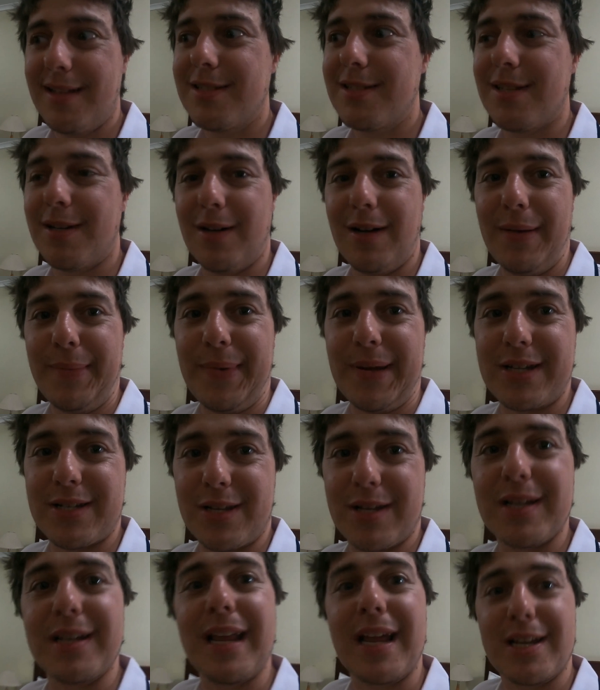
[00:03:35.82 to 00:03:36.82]
till I
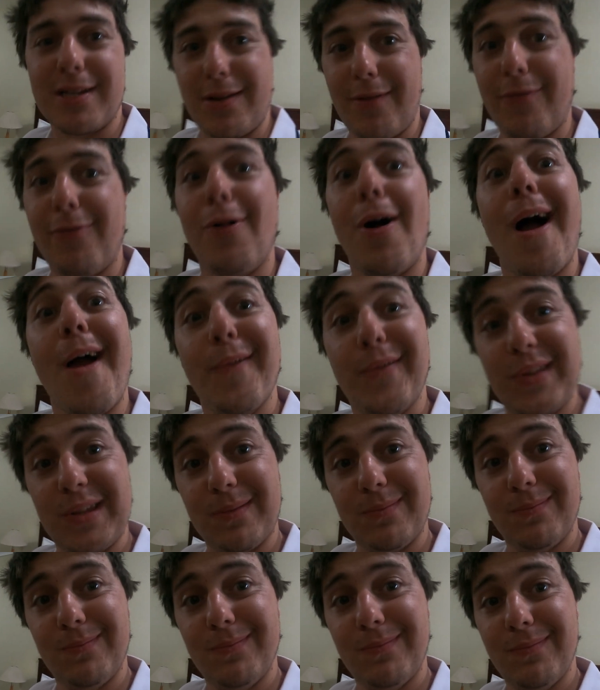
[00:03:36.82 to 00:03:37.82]
can actually fly for
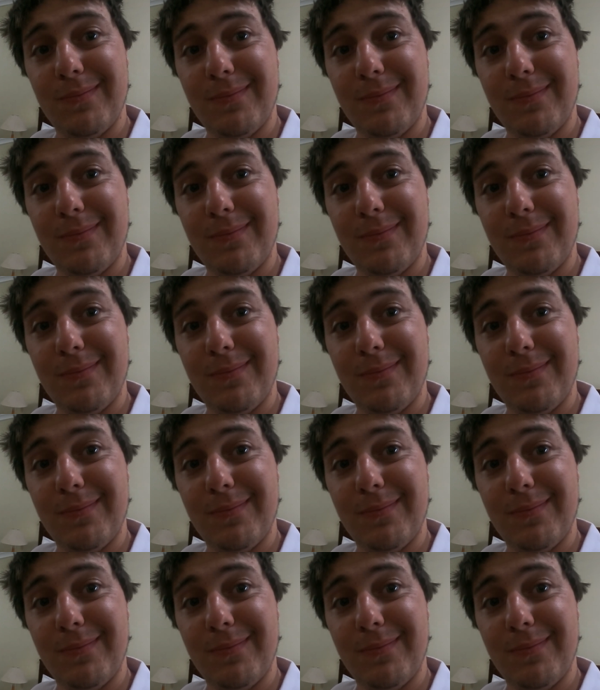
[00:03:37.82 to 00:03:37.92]
them.